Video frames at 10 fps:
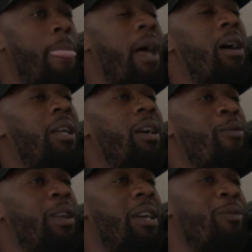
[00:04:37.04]

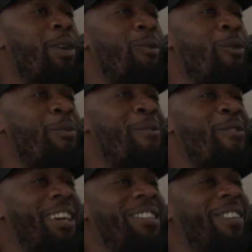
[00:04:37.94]
We got whooped
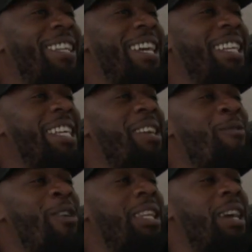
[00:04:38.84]
before. One
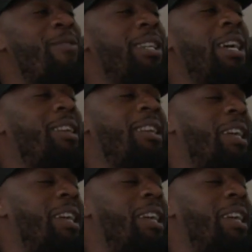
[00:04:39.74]
thing my daddy,